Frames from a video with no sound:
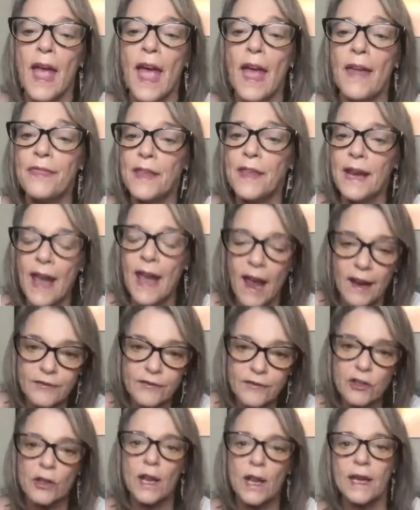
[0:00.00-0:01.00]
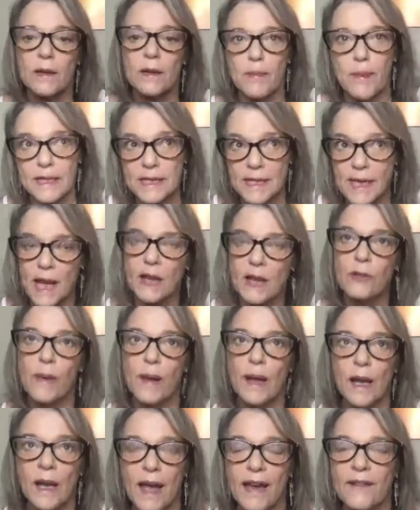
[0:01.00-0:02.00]
And then after like May 10th,
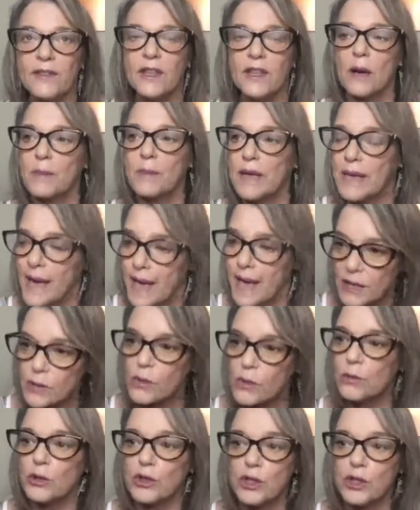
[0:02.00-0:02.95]
May 11th, that'll be next week.